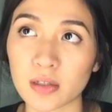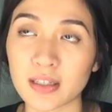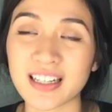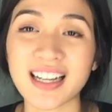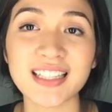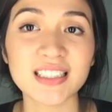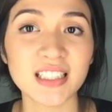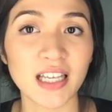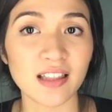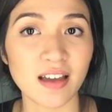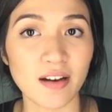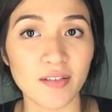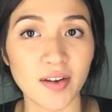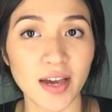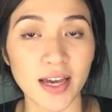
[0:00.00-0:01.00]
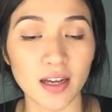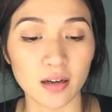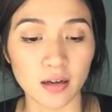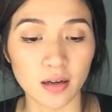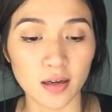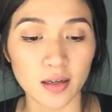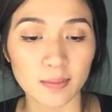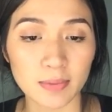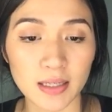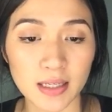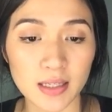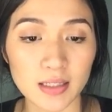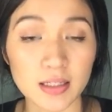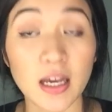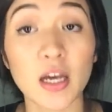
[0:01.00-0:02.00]
Did I say that right?
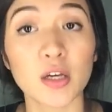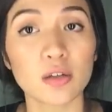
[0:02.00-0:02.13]
Please